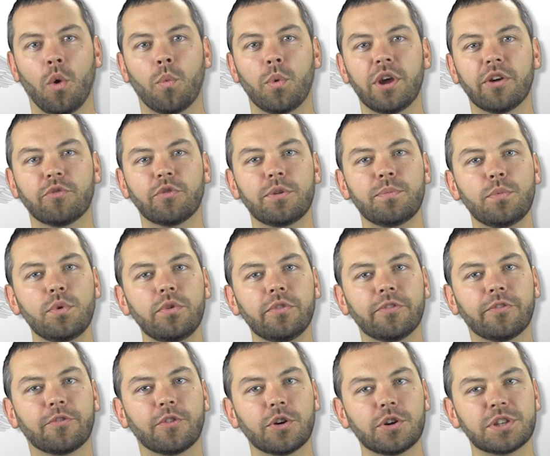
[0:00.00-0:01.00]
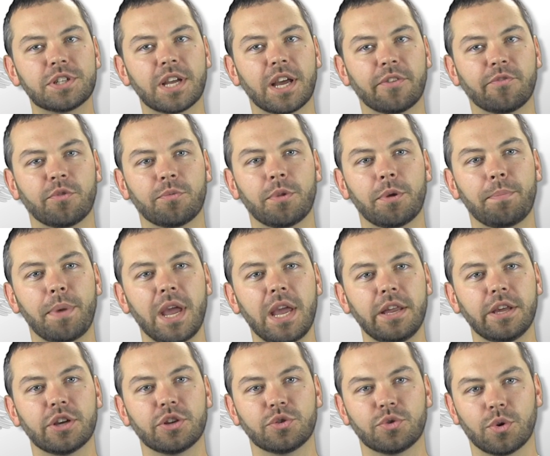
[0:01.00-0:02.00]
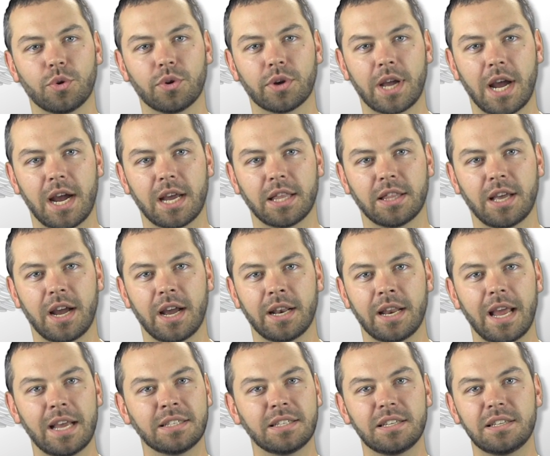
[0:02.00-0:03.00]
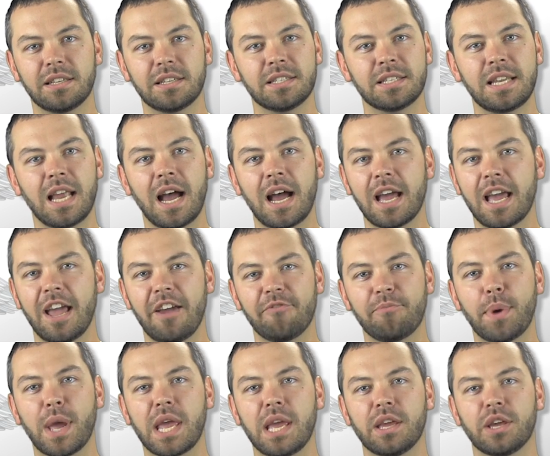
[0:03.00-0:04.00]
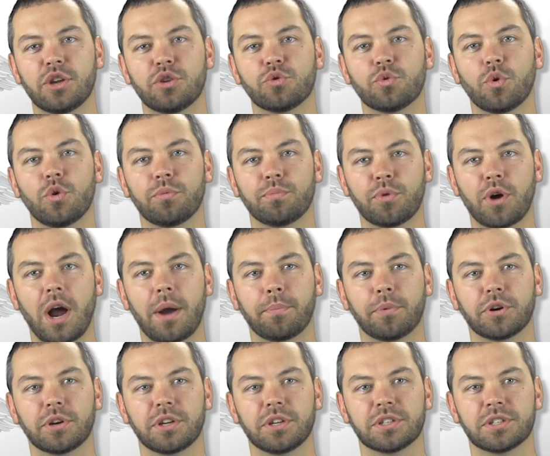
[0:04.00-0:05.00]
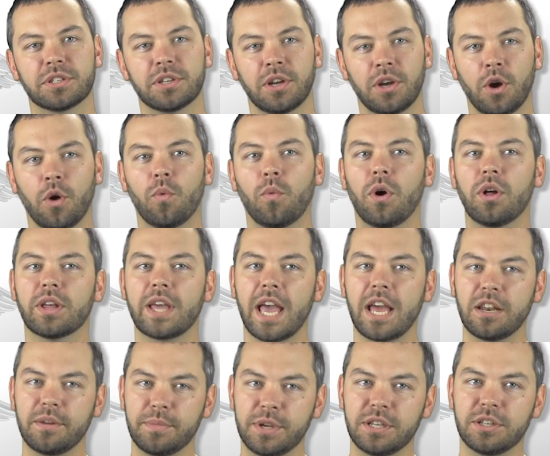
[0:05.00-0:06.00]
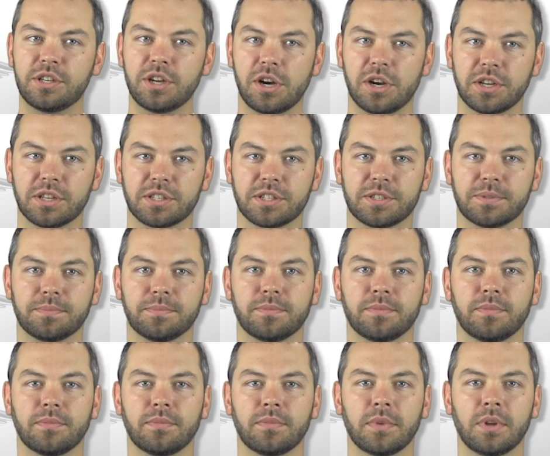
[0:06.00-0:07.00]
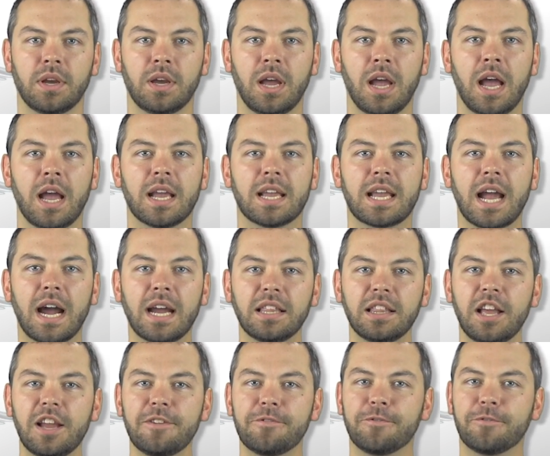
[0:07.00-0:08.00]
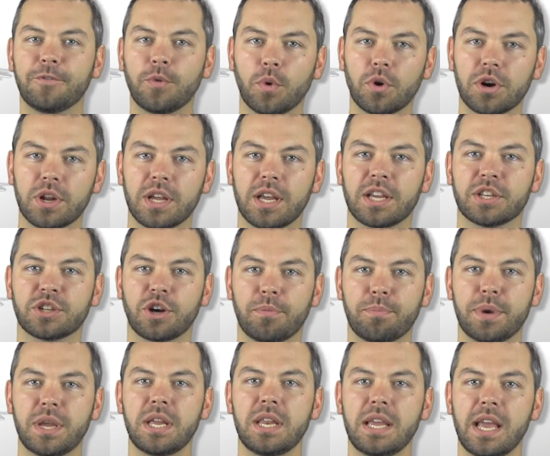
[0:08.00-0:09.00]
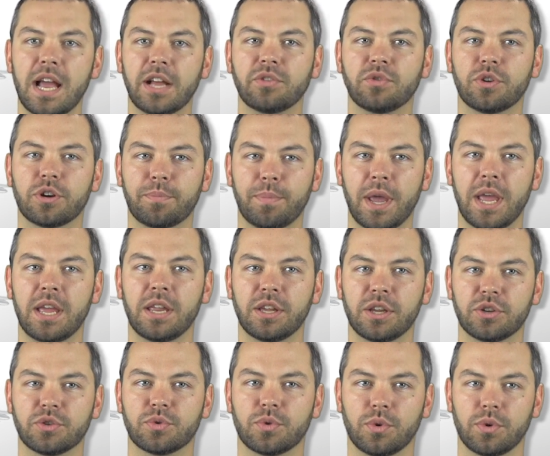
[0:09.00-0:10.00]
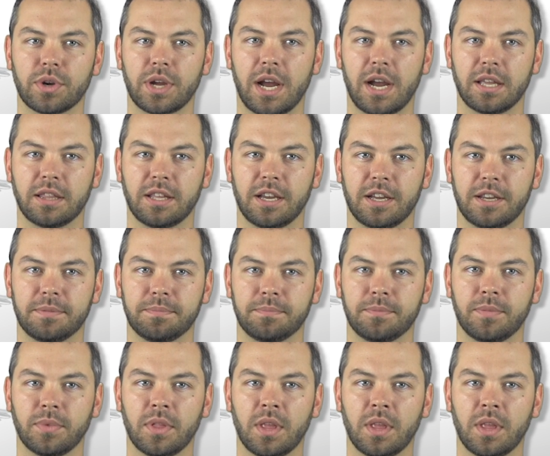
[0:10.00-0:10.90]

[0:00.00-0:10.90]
We have removed Versed from the pain control guideline as it does not have pain control properties, while ketamine does. Guideline 40 is our pediatric pain control guideline.